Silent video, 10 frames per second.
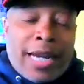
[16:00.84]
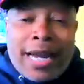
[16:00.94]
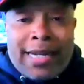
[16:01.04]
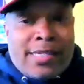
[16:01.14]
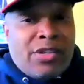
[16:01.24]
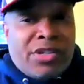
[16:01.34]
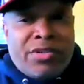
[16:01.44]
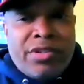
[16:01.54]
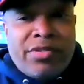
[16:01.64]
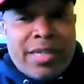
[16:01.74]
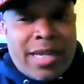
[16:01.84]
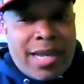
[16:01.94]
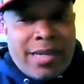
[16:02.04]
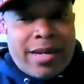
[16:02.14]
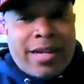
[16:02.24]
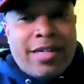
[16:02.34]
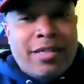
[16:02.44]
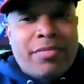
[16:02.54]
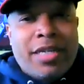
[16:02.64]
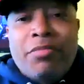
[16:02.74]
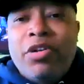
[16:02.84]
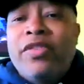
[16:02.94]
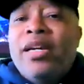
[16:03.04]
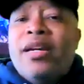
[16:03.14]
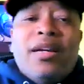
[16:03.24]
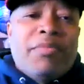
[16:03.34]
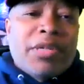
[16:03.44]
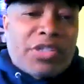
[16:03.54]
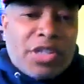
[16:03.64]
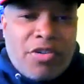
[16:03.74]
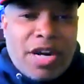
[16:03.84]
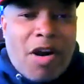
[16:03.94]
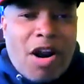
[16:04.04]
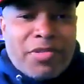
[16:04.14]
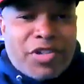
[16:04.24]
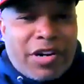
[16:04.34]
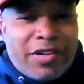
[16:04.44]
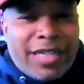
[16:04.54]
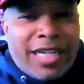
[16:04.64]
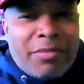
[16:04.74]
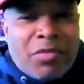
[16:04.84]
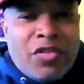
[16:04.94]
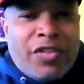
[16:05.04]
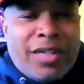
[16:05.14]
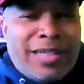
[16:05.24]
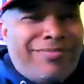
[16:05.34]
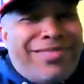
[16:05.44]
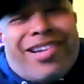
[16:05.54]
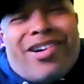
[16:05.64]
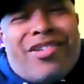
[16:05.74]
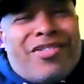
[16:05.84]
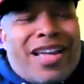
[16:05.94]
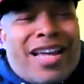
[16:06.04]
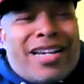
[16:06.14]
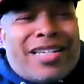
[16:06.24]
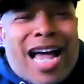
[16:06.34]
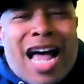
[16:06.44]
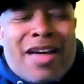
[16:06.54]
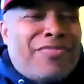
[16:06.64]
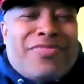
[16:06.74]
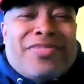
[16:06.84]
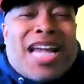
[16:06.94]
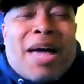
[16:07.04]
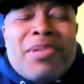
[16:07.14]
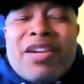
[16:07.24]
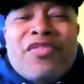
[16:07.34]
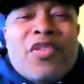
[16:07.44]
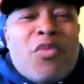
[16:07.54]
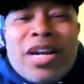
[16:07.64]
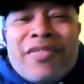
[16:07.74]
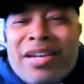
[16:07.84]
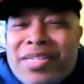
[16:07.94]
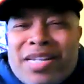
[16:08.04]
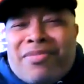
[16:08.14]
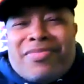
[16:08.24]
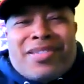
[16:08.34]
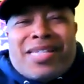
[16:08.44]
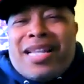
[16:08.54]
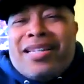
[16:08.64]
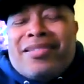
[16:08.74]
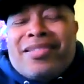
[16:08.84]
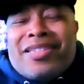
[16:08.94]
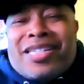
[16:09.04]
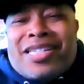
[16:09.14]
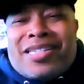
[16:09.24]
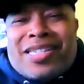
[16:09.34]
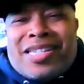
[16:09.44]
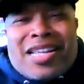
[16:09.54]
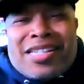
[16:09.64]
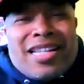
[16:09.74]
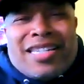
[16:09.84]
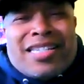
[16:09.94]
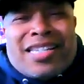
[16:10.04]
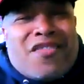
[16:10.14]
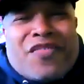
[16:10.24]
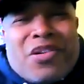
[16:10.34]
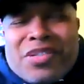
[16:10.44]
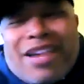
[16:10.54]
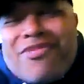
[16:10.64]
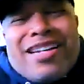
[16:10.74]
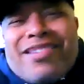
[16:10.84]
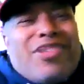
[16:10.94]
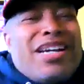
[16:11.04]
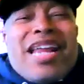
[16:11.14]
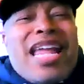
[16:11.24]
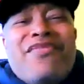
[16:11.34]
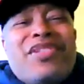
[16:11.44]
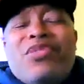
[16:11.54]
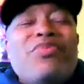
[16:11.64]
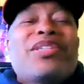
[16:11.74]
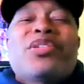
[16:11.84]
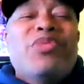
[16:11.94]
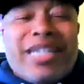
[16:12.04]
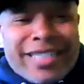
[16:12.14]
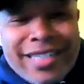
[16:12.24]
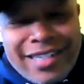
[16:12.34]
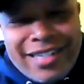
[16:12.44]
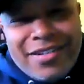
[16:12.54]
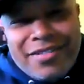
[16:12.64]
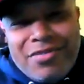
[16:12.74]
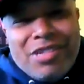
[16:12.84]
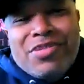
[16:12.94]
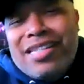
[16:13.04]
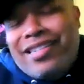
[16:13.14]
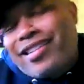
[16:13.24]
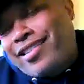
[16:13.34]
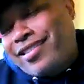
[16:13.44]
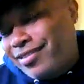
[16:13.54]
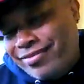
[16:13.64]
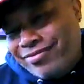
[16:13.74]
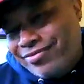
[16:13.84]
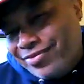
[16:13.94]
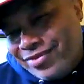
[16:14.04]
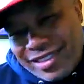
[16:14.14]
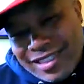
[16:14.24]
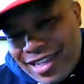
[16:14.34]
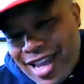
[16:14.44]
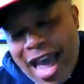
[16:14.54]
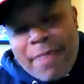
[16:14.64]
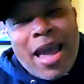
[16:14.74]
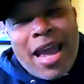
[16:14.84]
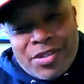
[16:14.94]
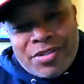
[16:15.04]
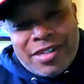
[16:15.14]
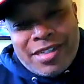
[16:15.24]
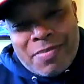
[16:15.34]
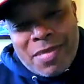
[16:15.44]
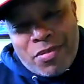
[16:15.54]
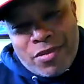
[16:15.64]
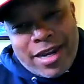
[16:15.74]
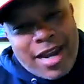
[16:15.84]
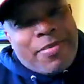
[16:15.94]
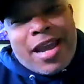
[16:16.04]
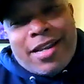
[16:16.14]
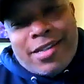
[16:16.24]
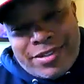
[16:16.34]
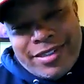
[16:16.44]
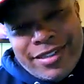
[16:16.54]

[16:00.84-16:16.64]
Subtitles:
and I guess those two dudes are dead, so they couldn't be in the movie. But just throwing them arbitrarily in the movie, at a job interview for what even? He's talking about selling cell phones. Like, what are we doing here? What was haphazard is my point. Haphazard.